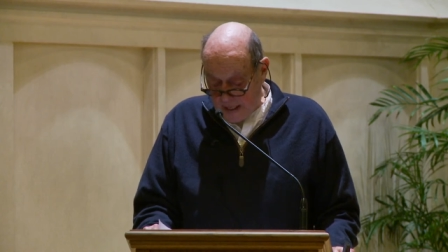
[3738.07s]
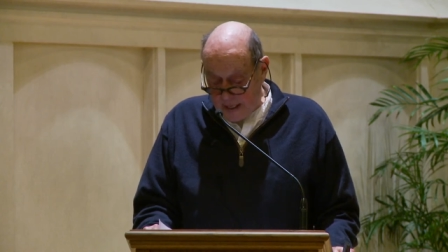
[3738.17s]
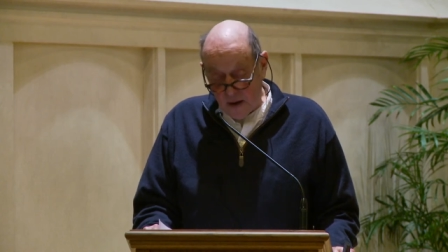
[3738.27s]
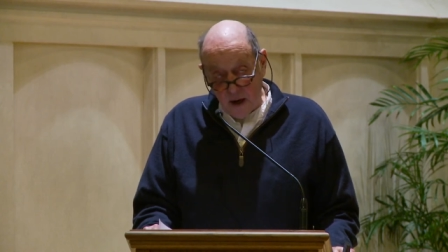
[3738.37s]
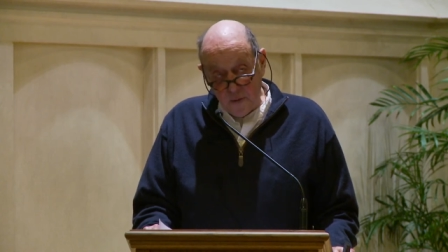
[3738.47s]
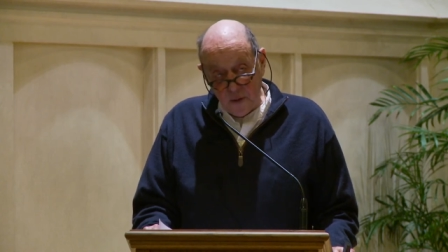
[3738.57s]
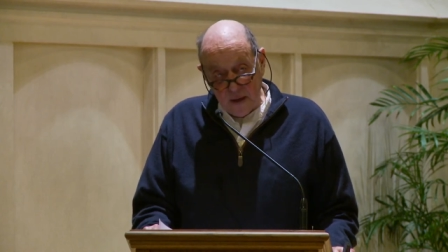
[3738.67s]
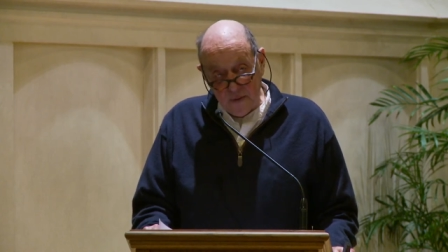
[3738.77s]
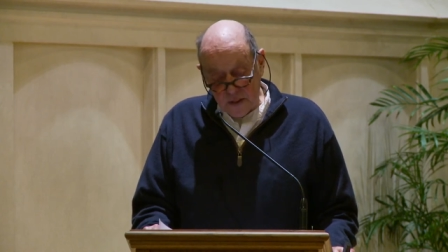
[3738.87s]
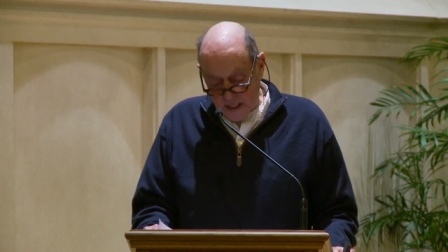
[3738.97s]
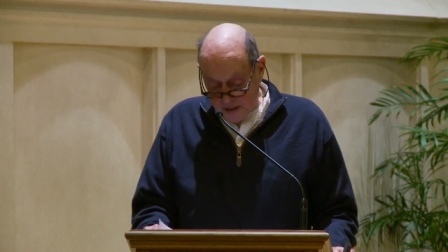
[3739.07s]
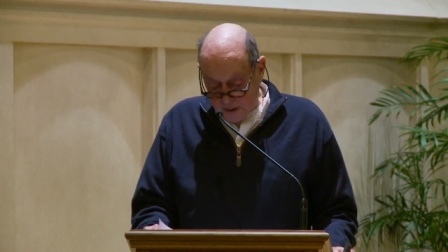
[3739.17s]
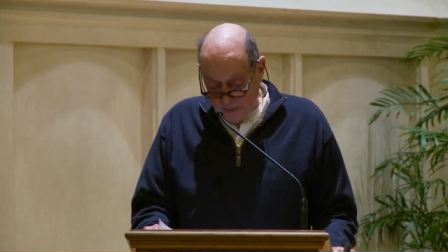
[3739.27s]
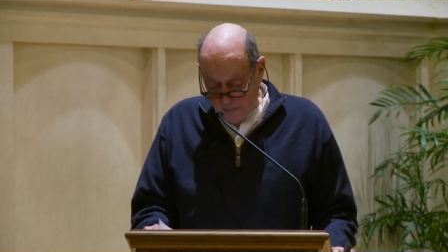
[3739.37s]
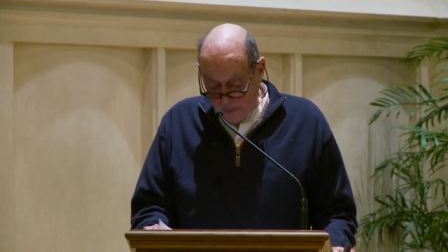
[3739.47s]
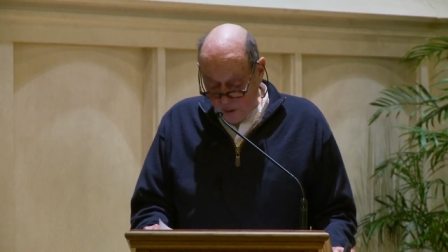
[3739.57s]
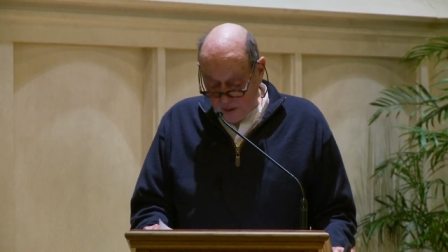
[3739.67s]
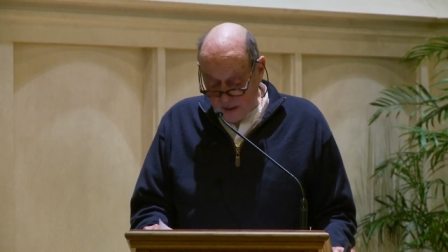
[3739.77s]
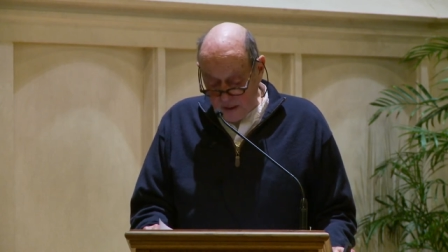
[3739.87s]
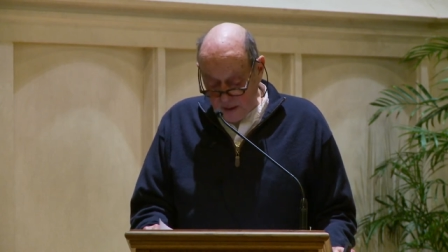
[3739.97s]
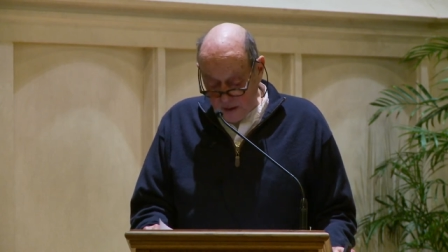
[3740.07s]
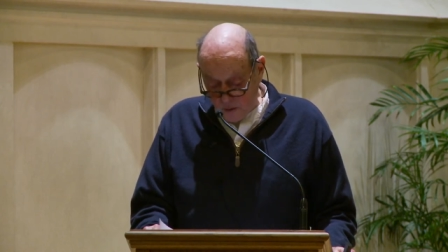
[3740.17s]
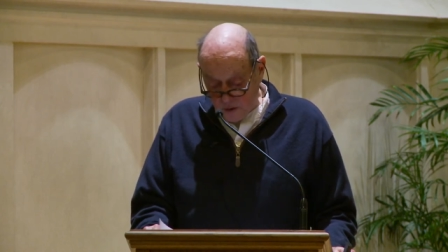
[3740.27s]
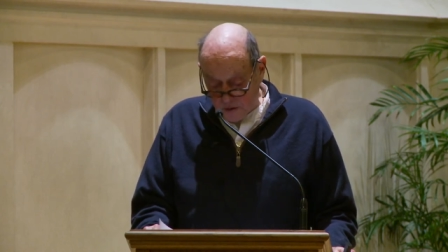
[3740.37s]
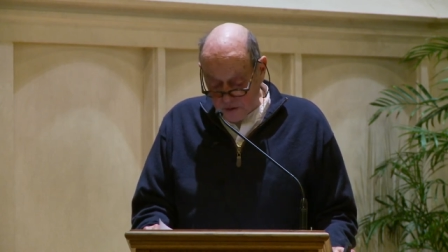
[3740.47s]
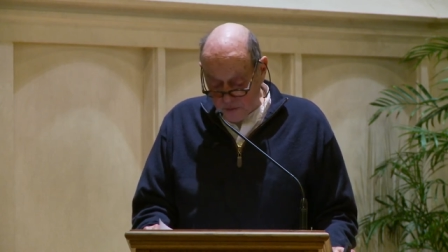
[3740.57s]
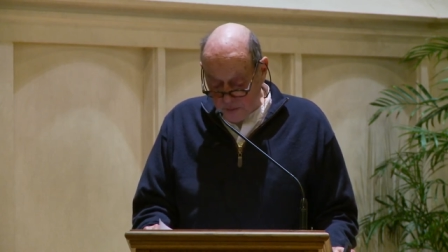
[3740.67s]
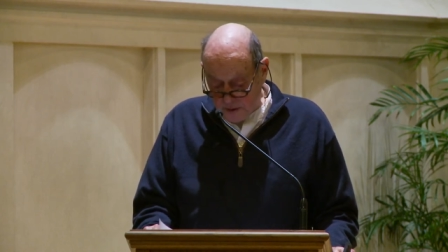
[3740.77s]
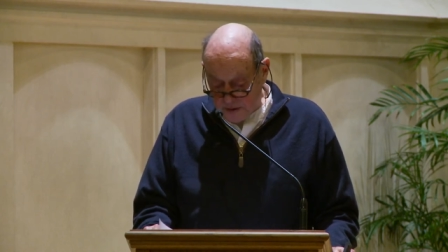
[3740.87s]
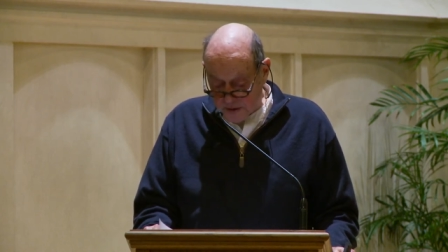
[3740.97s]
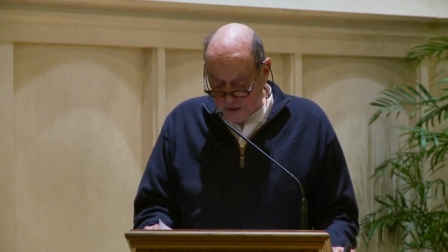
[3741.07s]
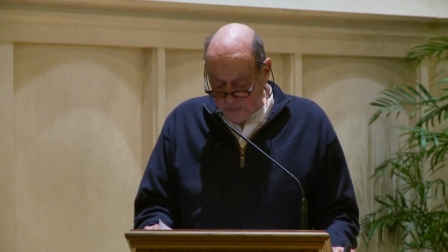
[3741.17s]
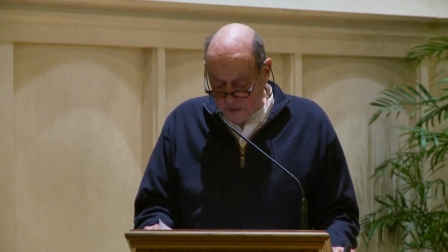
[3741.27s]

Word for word: and other levees had to be broken in order to release the